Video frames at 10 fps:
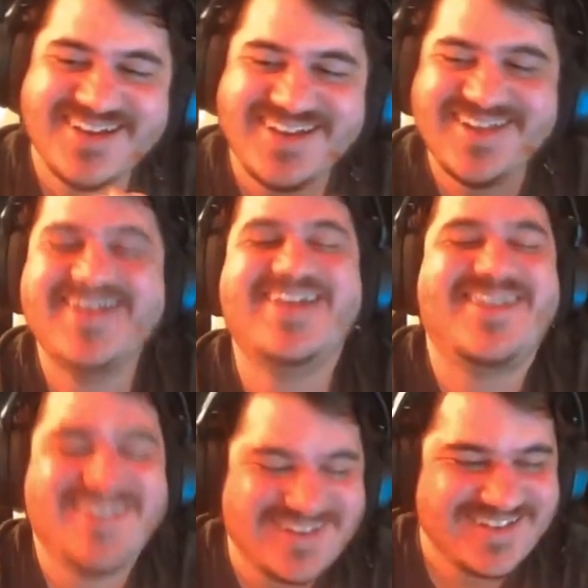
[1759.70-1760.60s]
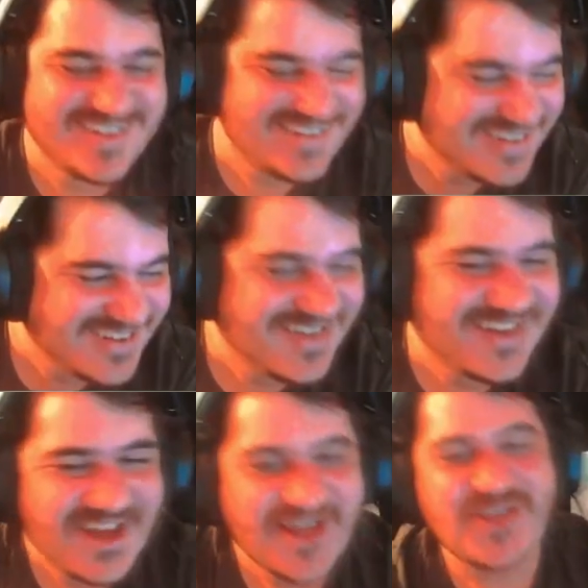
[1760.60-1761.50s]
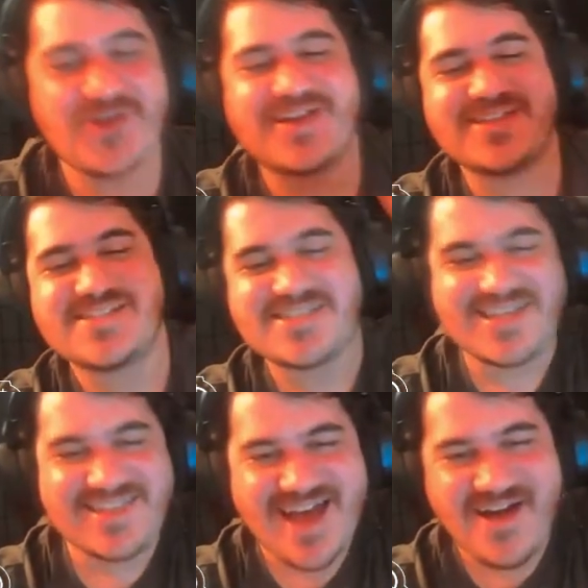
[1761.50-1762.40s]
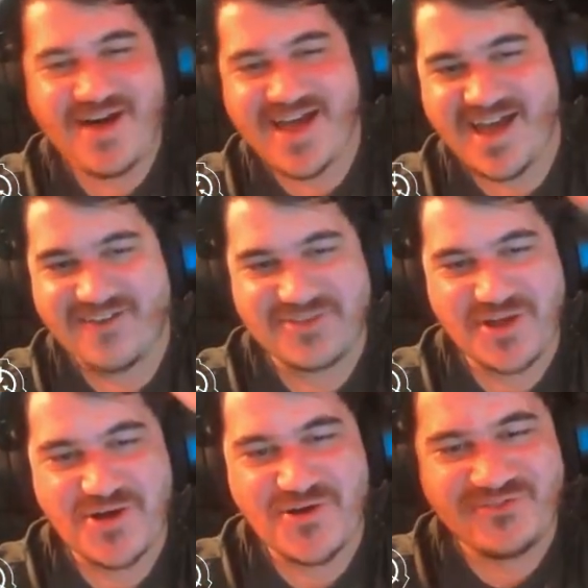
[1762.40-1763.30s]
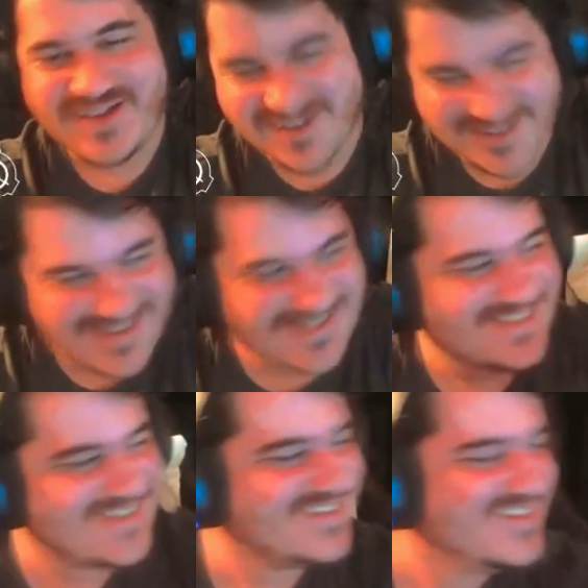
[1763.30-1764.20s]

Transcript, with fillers: You can see now I have no fingers.